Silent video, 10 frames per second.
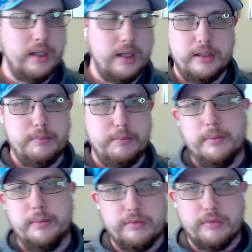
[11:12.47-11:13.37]
and then being
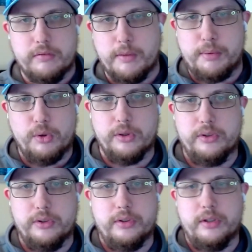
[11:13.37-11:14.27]
able to run
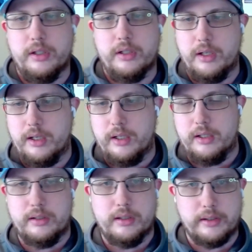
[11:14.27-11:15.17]
reports
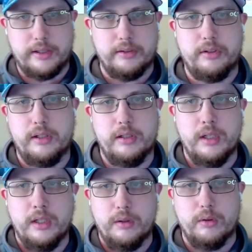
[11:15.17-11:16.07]
against it
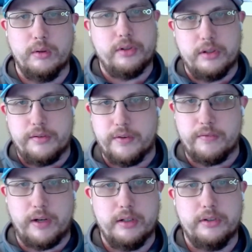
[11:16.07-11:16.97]
or search for
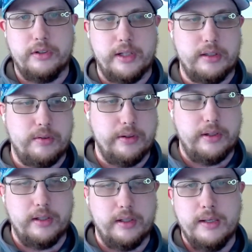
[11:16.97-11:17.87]
records or that sort of
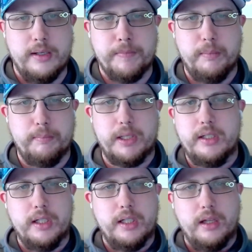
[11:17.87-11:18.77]
thing.
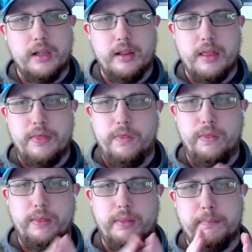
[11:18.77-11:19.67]
But
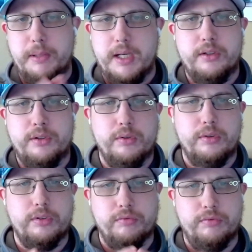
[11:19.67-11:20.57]
BI
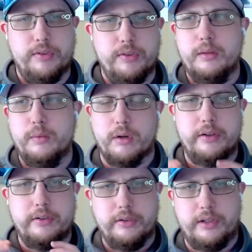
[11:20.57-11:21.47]
tools really
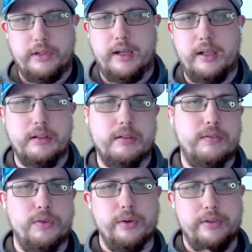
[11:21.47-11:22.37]
weren't designed
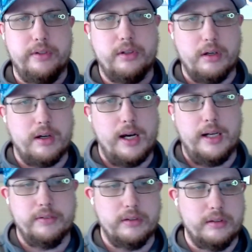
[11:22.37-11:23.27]
for this
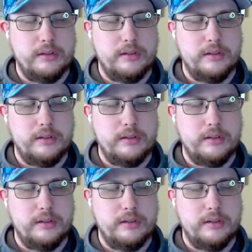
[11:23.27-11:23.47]
archival